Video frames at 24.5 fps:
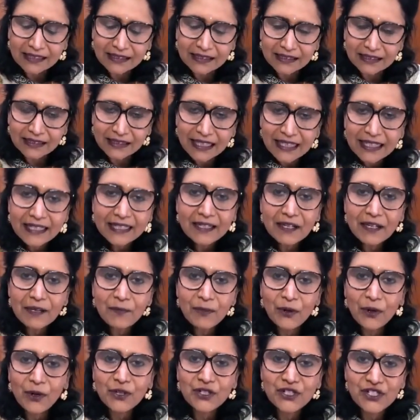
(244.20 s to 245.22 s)

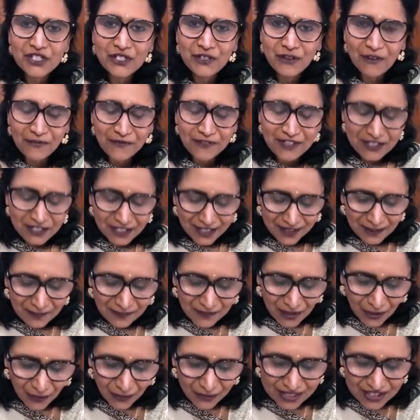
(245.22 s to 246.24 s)
inner portion of it,
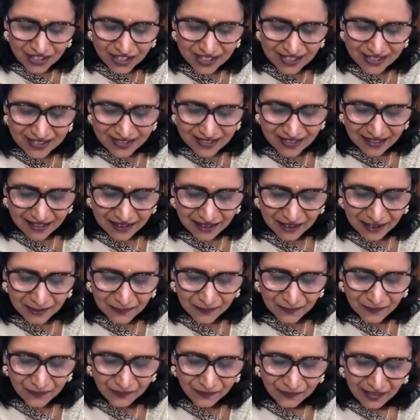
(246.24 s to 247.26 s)
which is
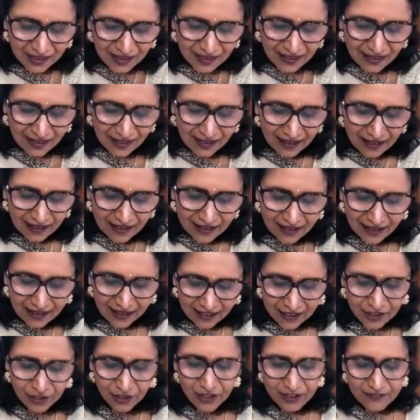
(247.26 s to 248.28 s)

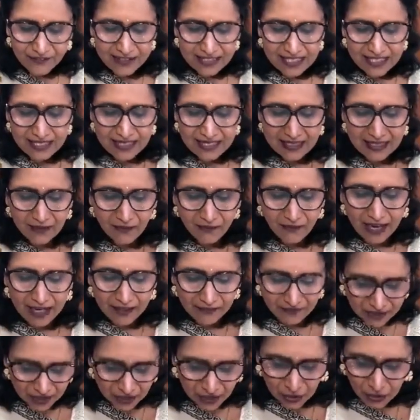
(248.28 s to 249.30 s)
like, you know, which is the
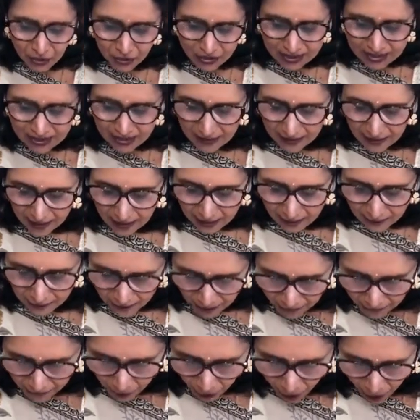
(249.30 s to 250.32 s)
one which goes
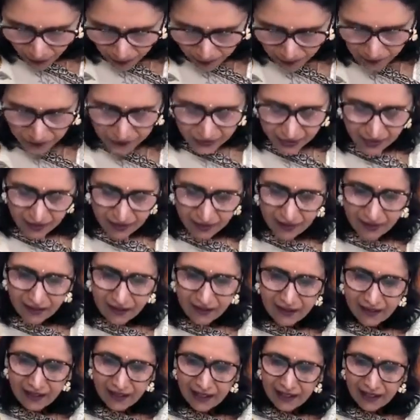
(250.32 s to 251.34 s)
from
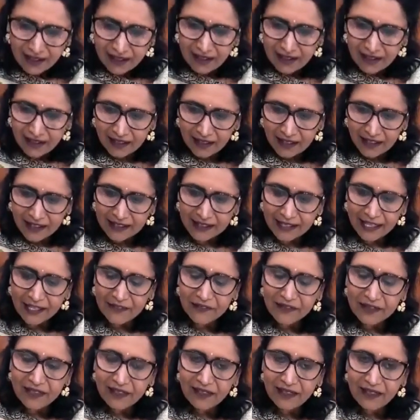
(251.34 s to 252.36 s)
the
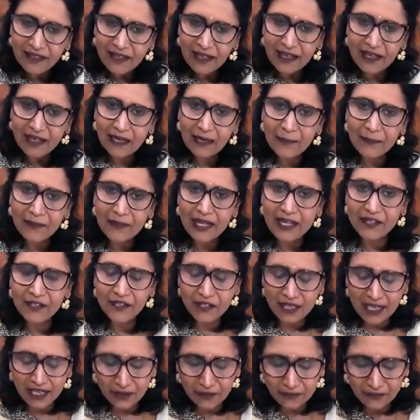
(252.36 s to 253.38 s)
navel, and
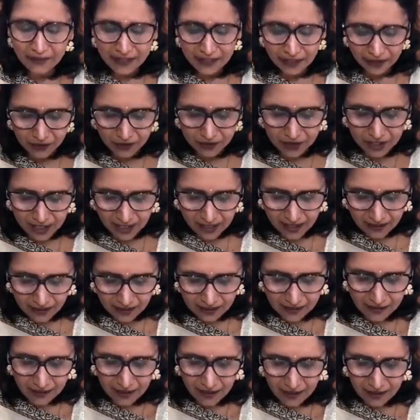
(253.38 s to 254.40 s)
you kind of like, you know,
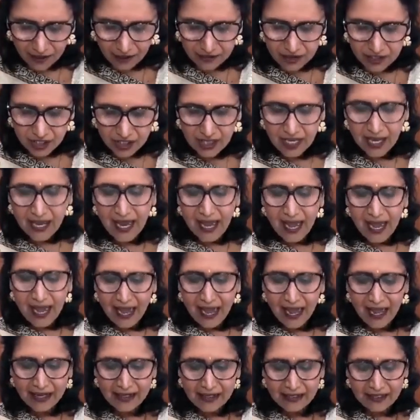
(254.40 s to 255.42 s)
tie around,
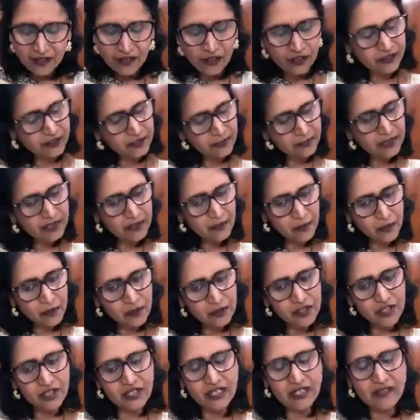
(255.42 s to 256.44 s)
and it's got the middle
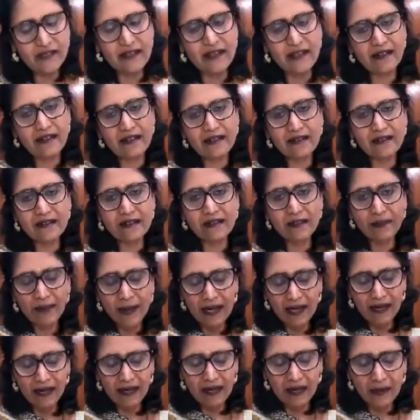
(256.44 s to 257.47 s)
portion, and then it's the
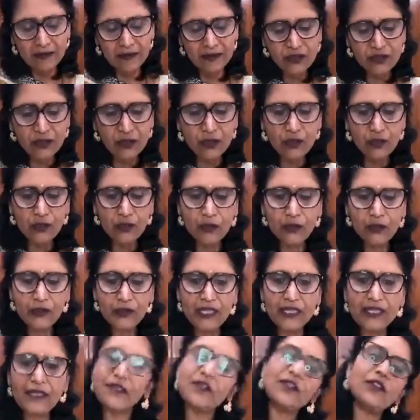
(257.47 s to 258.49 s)
palla. So
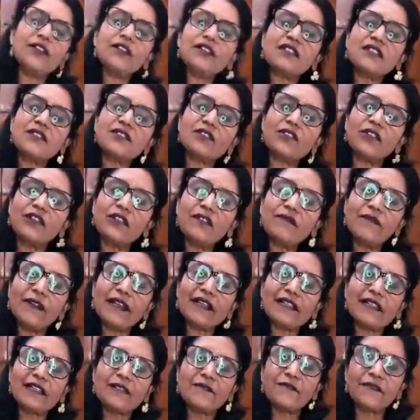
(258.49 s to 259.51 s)
like, you know, it's got
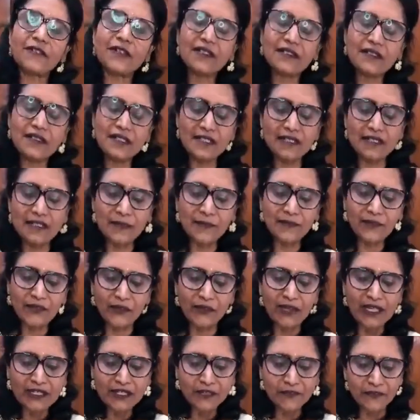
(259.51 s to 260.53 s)
like different,
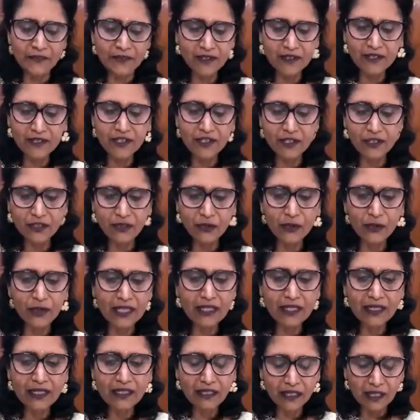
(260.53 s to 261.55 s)
3 different
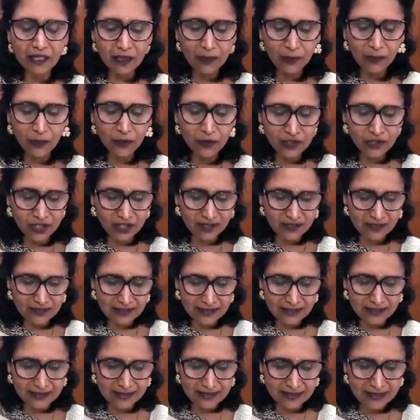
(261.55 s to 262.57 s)
unique
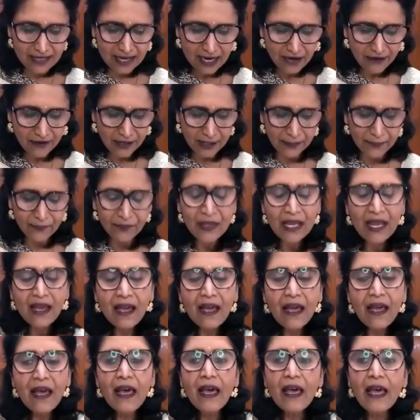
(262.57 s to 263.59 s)
portions in a sari.
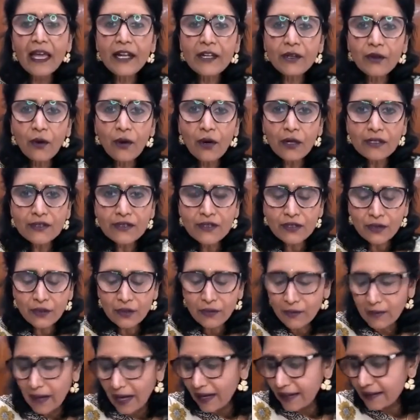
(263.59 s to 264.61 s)
And
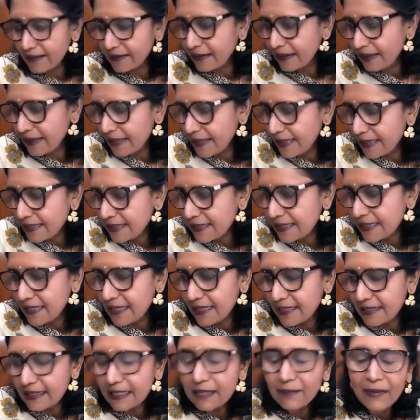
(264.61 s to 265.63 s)
also, I think
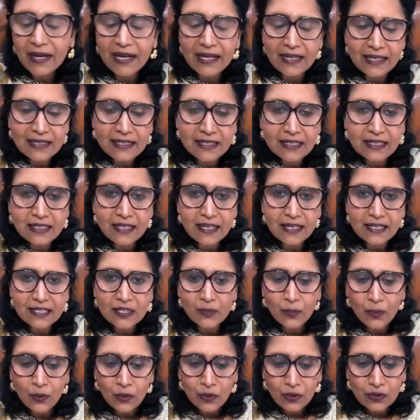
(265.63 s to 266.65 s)
in my yesterday's
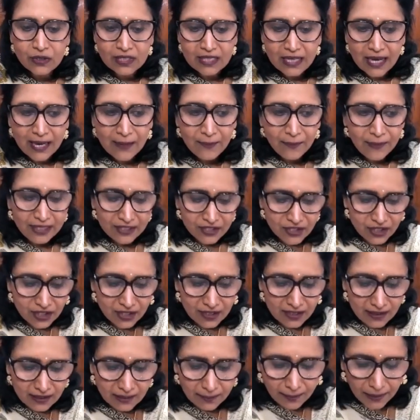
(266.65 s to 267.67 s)
post, I
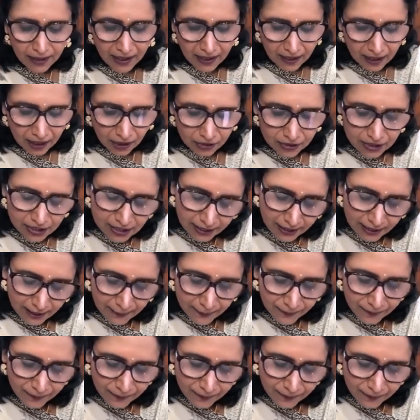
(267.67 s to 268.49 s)
mentioned about